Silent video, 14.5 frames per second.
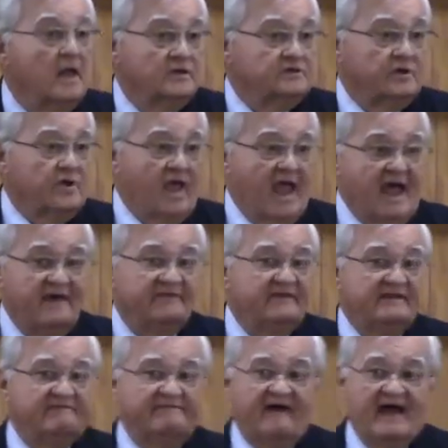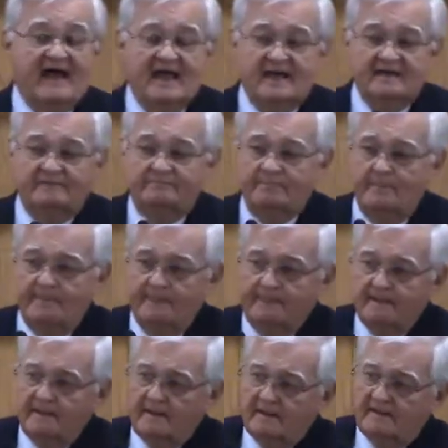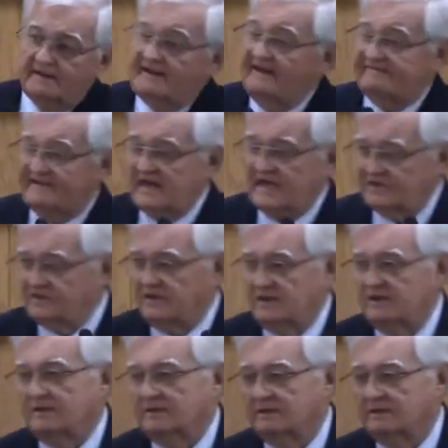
So you have a divine definition here.